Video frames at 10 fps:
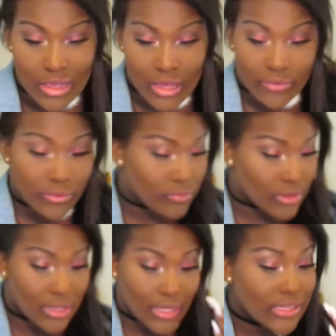if you
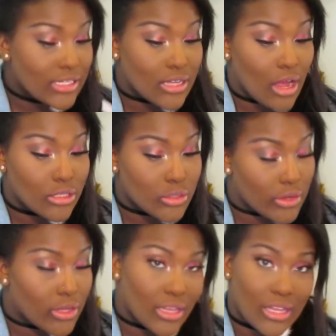really like this contour,
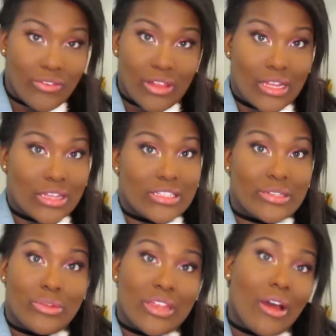you can leave it like this
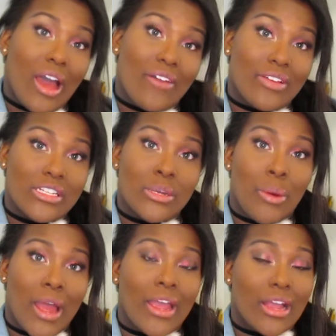without having to
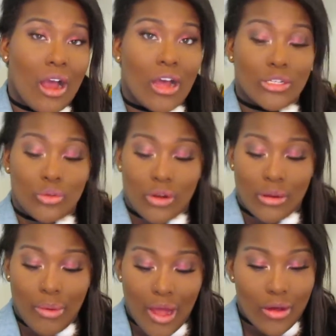buy a contouring
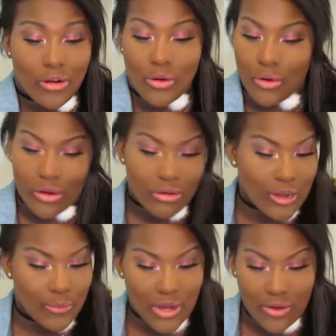powder or a
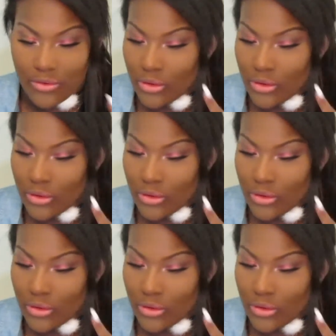cream, whatever.